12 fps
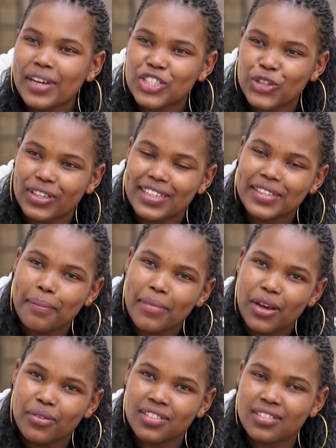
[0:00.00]
passionate
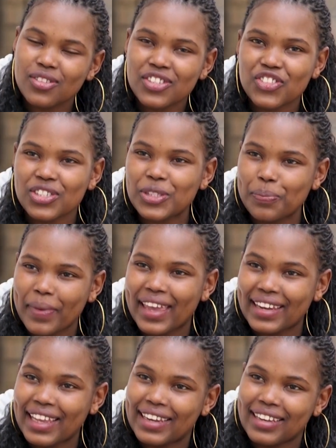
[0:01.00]
about not just
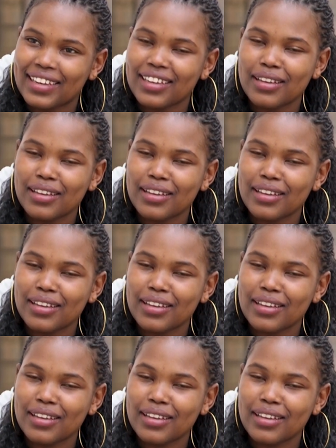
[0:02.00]
men and